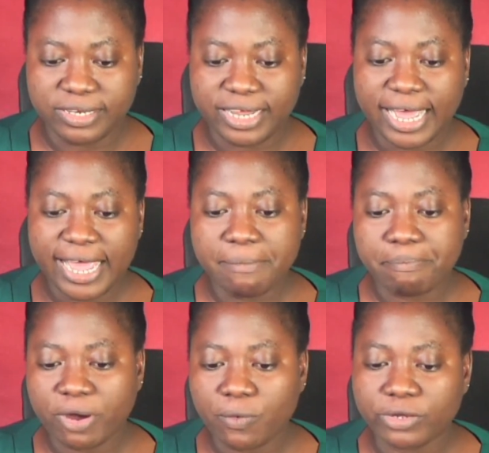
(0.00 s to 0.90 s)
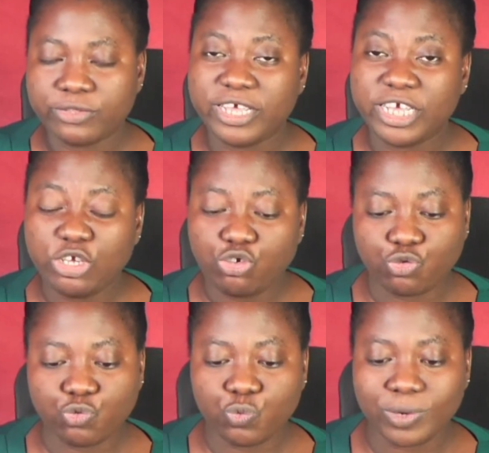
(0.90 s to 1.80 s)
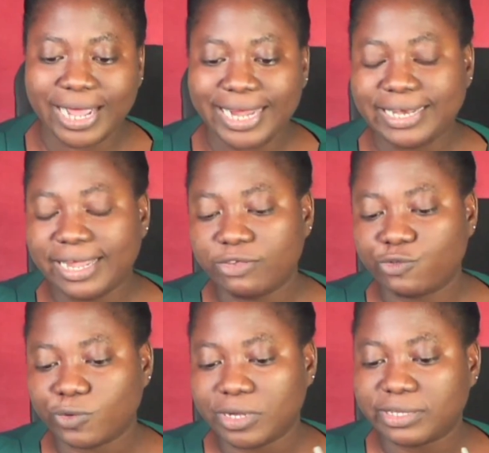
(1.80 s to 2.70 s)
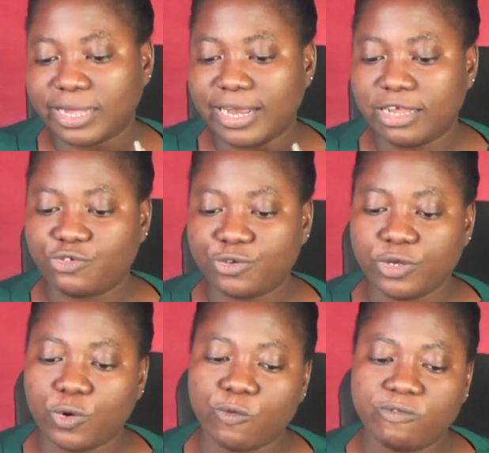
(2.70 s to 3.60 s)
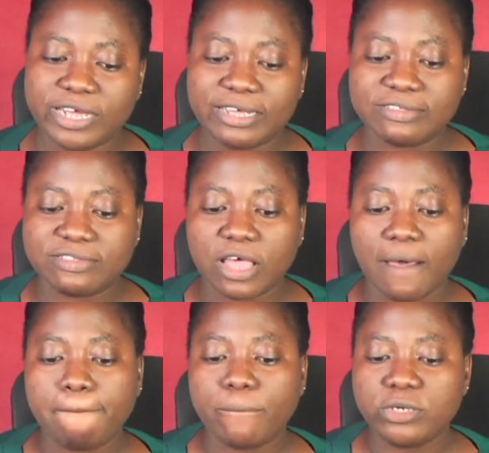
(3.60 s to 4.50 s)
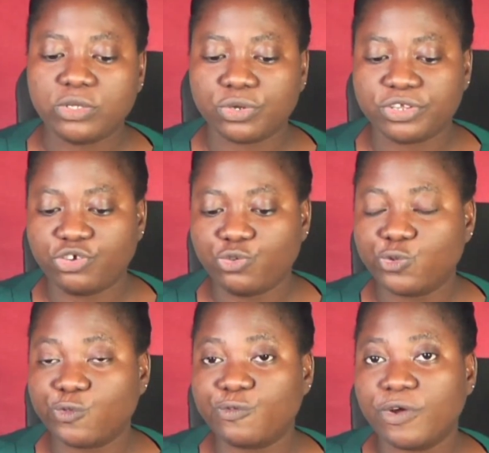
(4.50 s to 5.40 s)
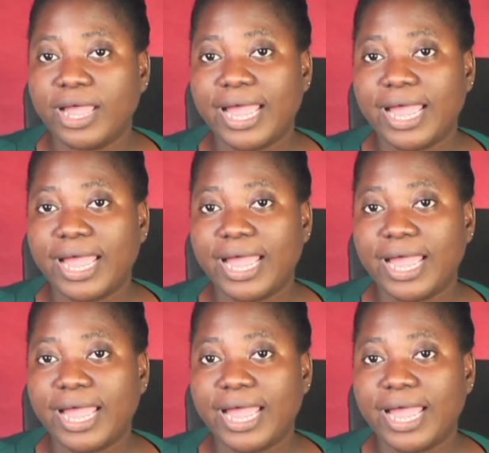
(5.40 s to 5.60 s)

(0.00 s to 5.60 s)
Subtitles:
They are empowered. They issue guidelines to cater electronic governance, monitor the use of